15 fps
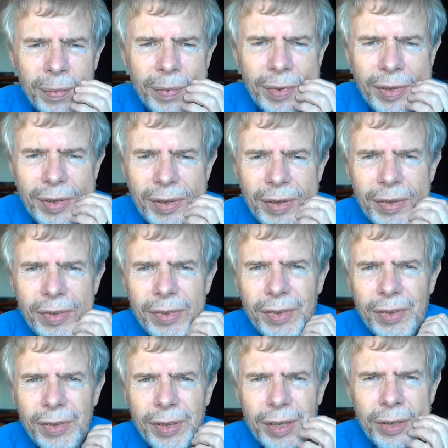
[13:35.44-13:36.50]
uh, to
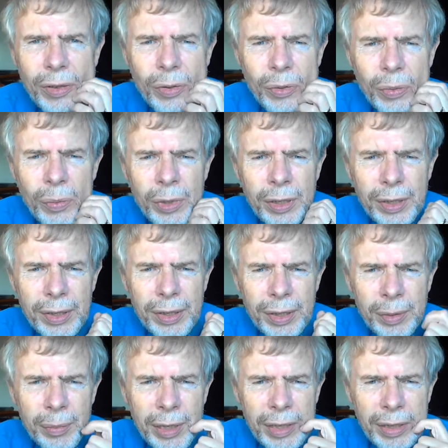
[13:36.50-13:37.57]
see God at work
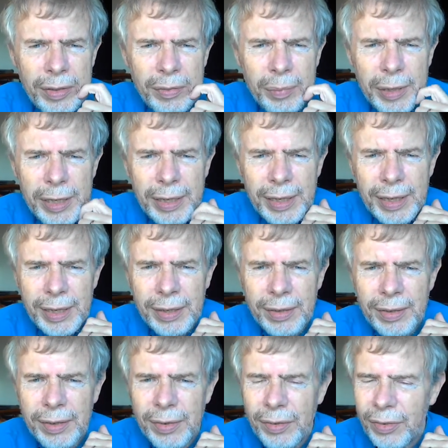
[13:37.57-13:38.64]
in my life back then
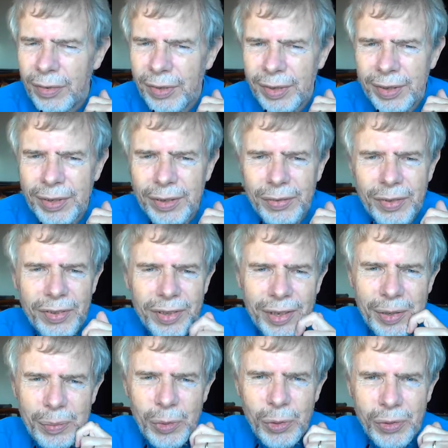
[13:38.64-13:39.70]
and I'd love to tell
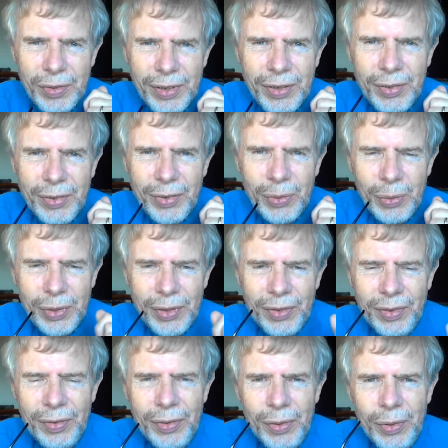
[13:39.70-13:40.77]
you more of those stories
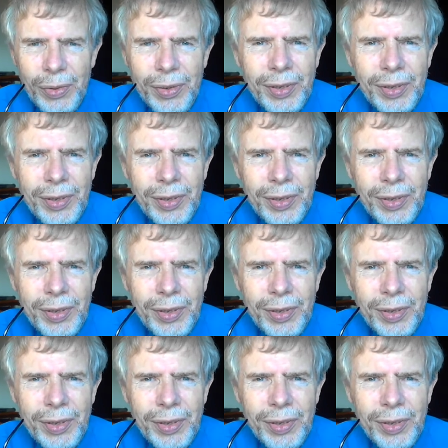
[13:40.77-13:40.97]
if you're